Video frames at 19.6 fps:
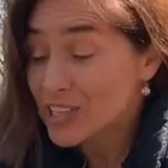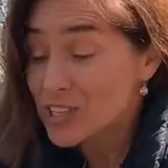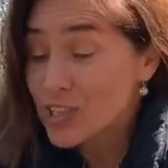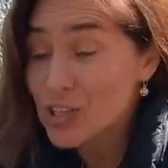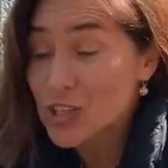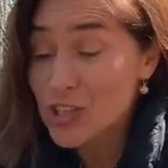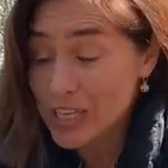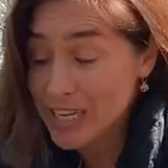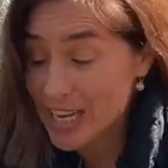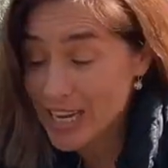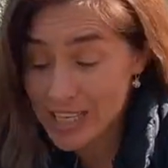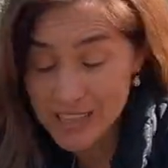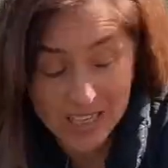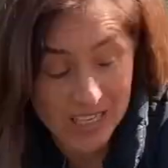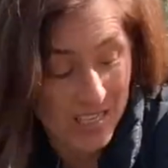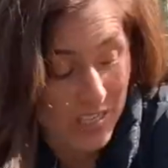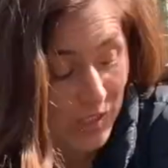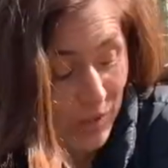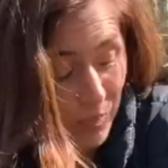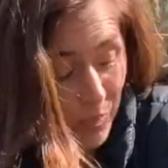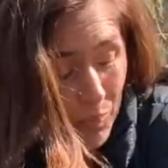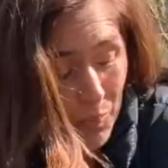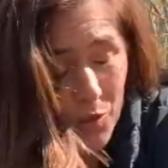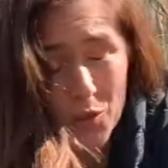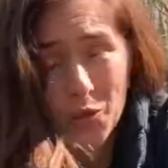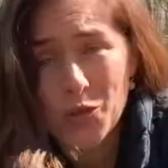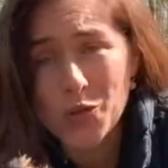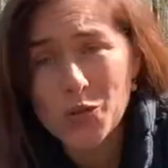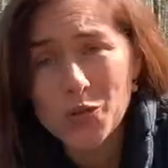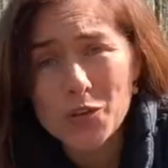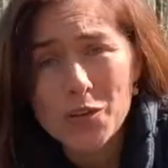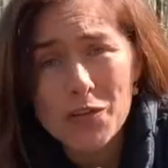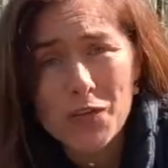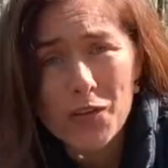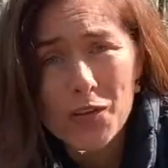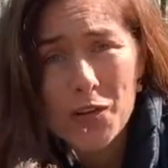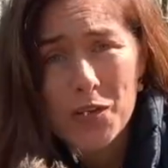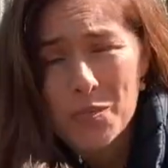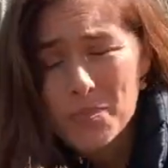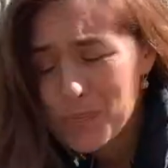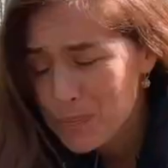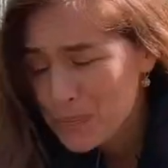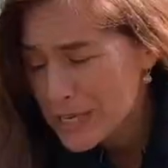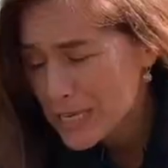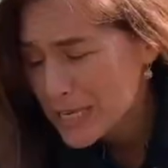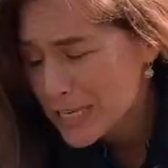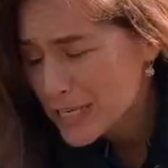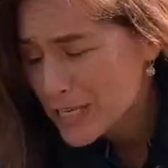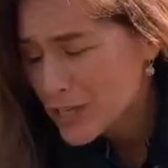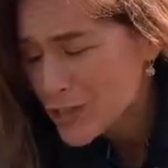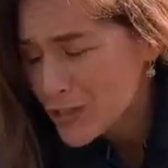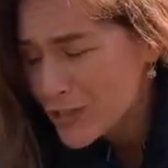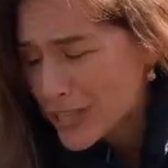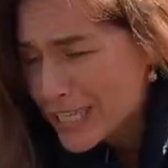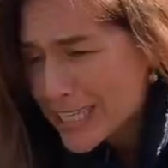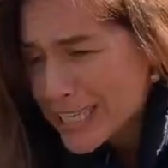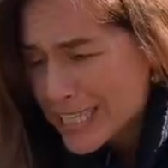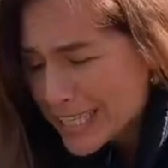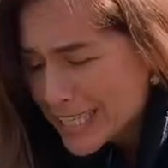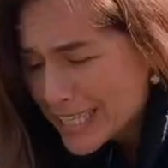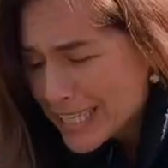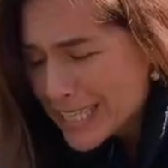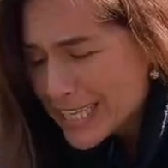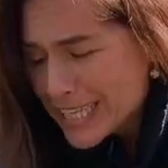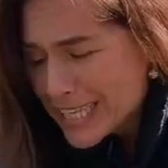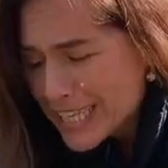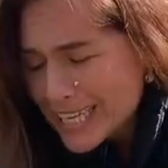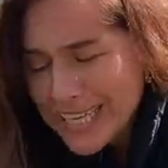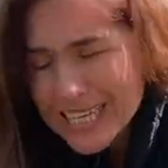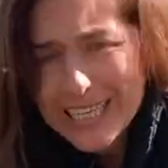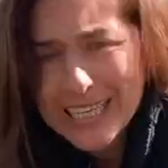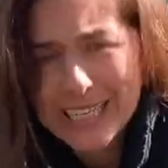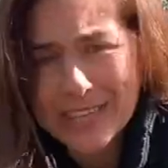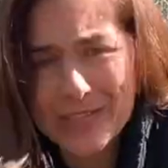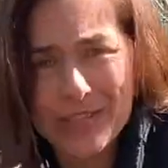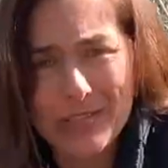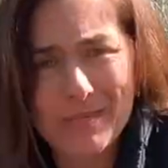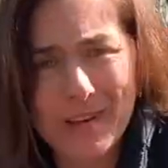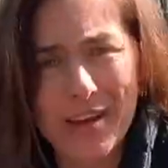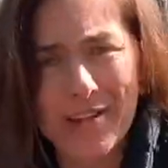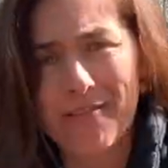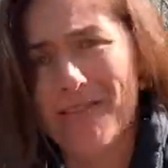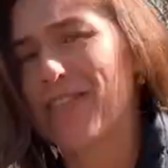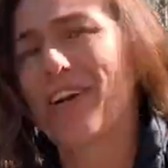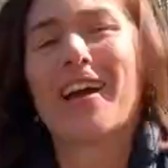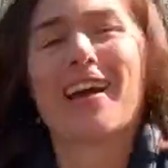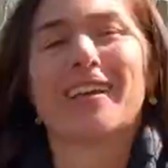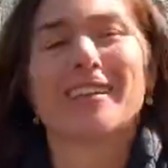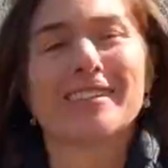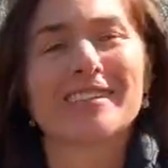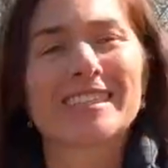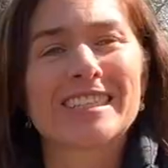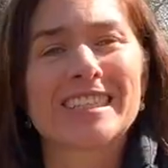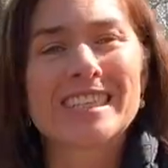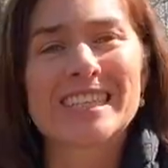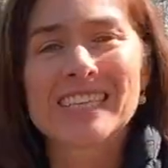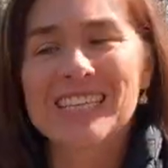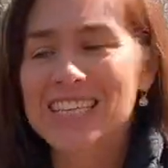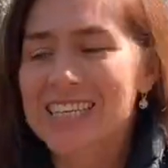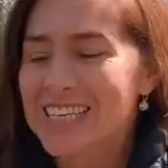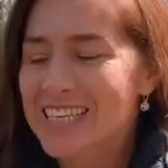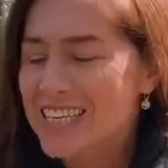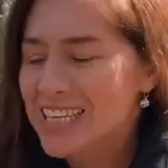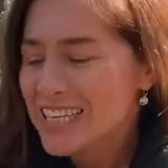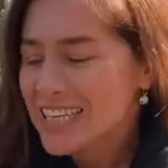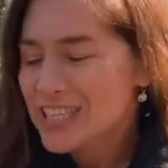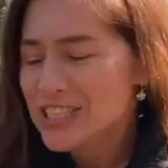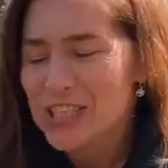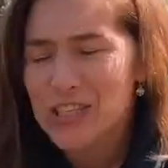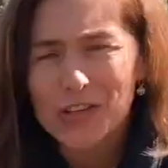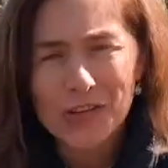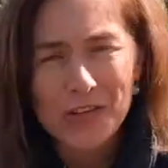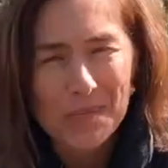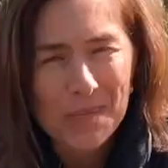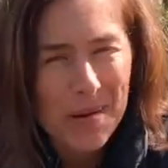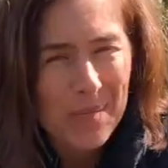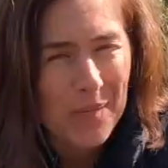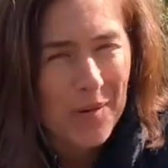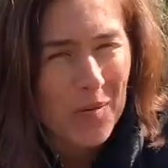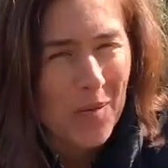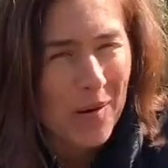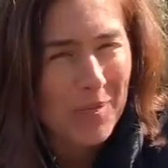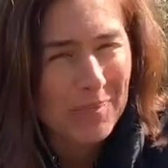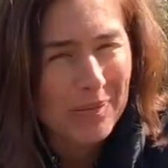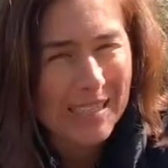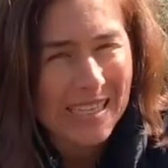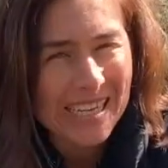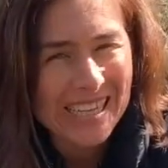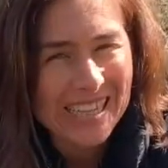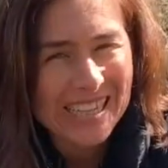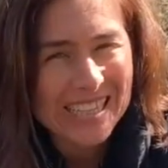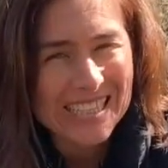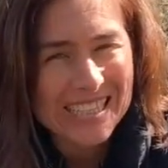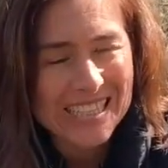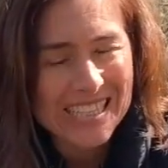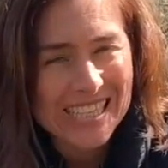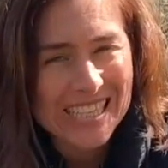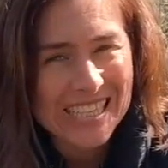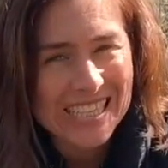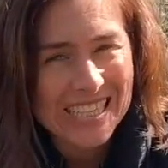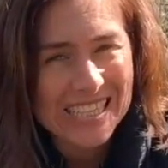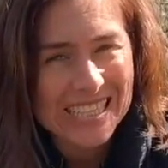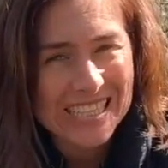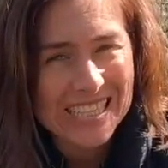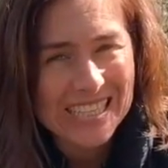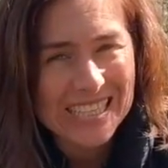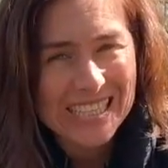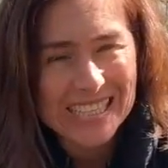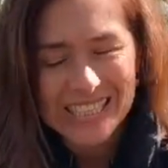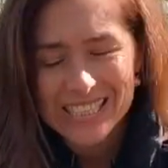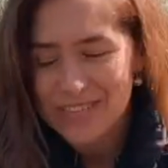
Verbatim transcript: Look at these beautiful big green leaves, my friends. Do you remember what plant this is?